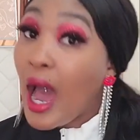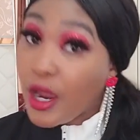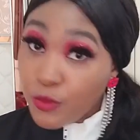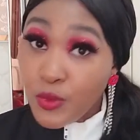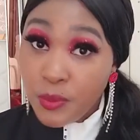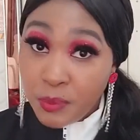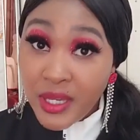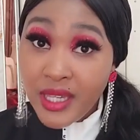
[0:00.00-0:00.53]
I
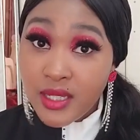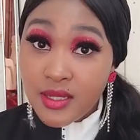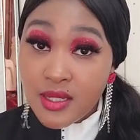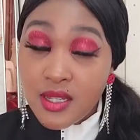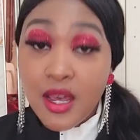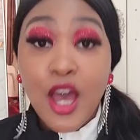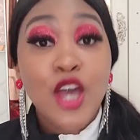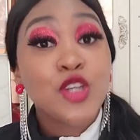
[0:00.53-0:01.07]

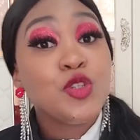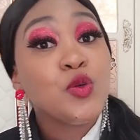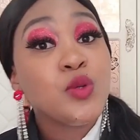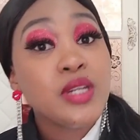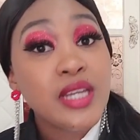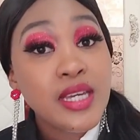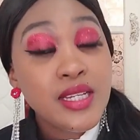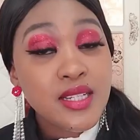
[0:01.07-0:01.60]
repeat,
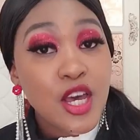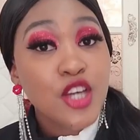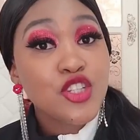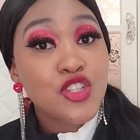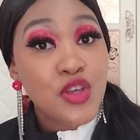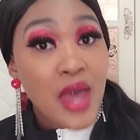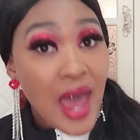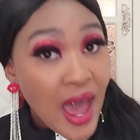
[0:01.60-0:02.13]
you need
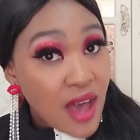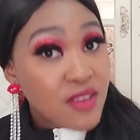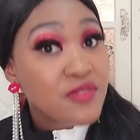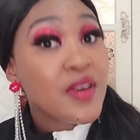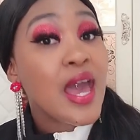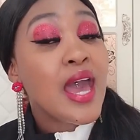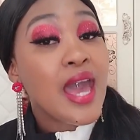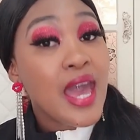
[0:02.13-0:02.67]
to
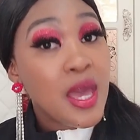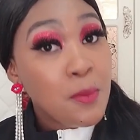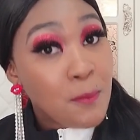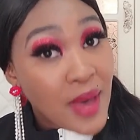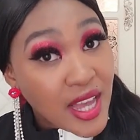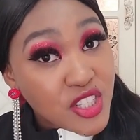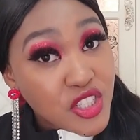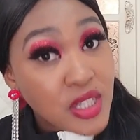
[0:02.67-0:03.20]
have a
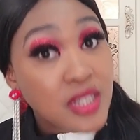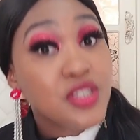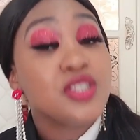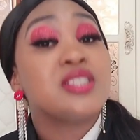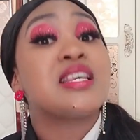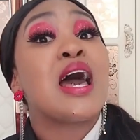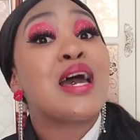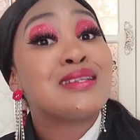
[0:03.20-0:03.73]

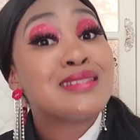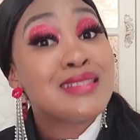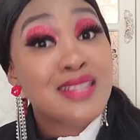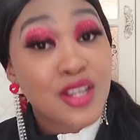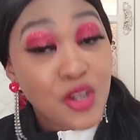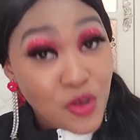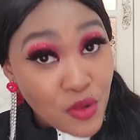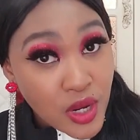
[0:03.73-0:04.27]
bachelor's
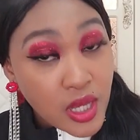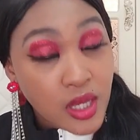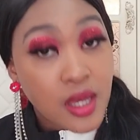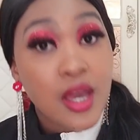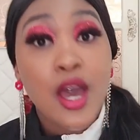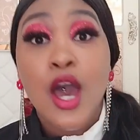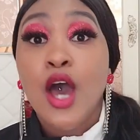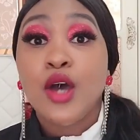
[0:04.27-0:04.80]

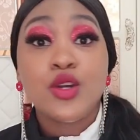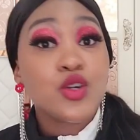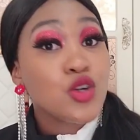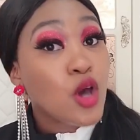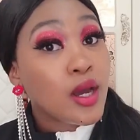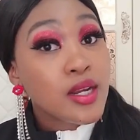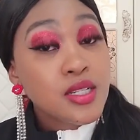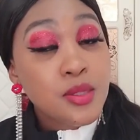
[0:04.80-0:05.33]
degree,
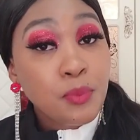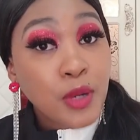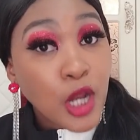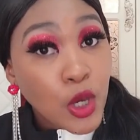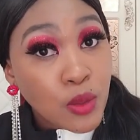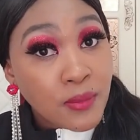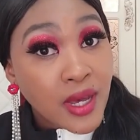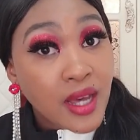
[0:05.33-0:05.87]
not a
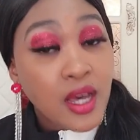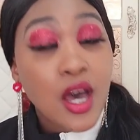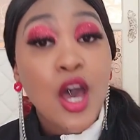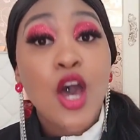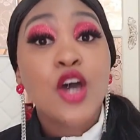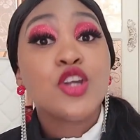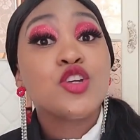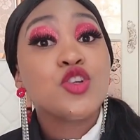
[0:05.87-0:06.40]
diploma,
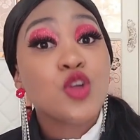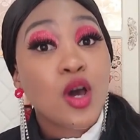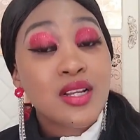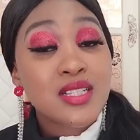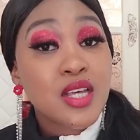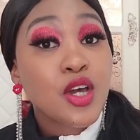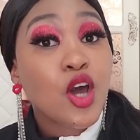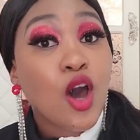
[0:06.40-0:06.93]

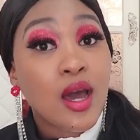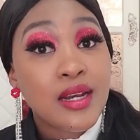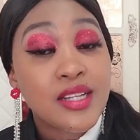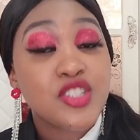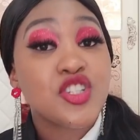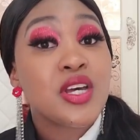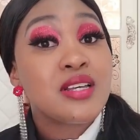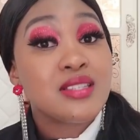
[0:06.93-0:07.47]
not a
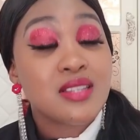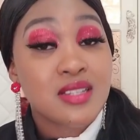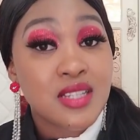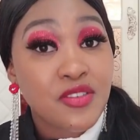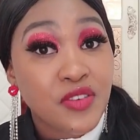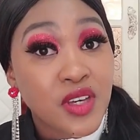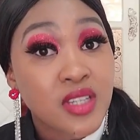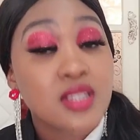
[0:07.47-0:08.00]
college
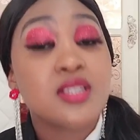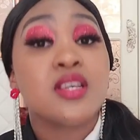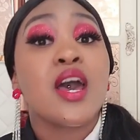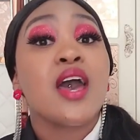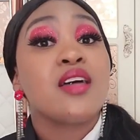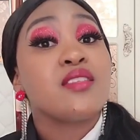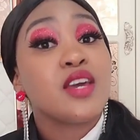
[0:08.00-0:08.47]
certificate.